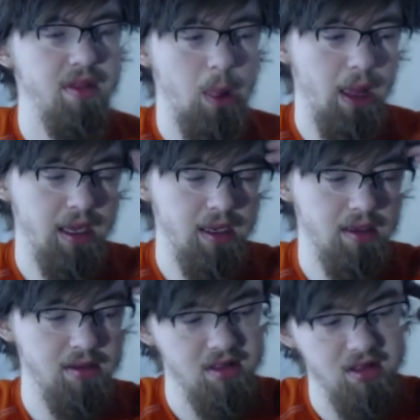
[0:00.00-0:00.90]
Like,
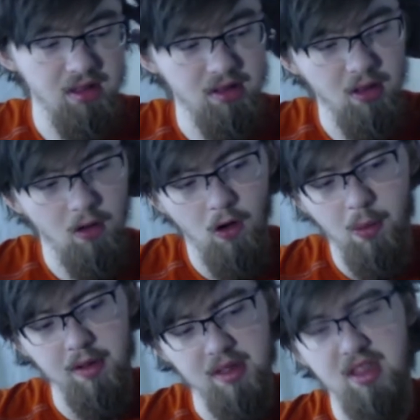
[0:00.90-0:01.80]

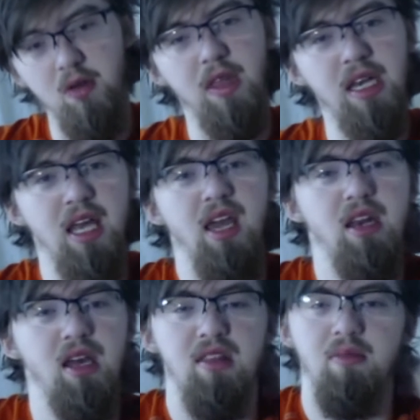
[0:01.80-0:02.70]
almost to the day
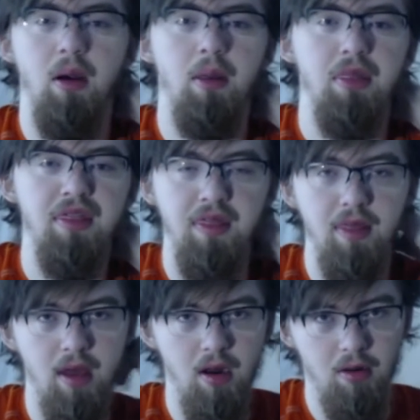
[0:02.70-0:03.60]
next month,
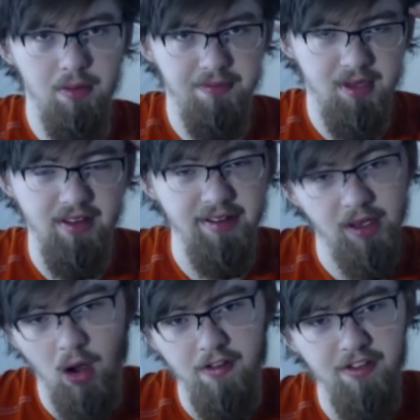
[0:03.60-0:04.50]
they're killing
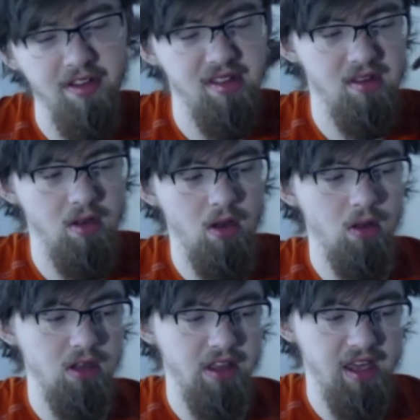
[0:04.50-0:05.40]
off
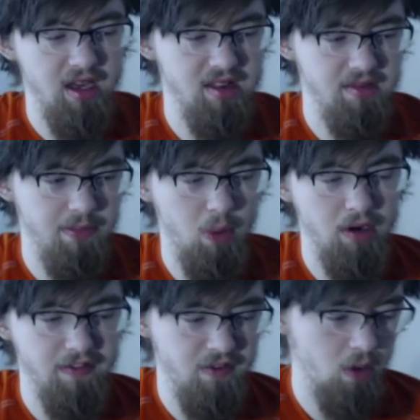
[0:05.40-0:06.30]
all the
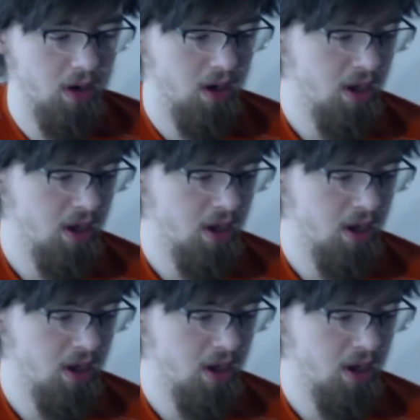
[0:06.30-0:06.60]
support for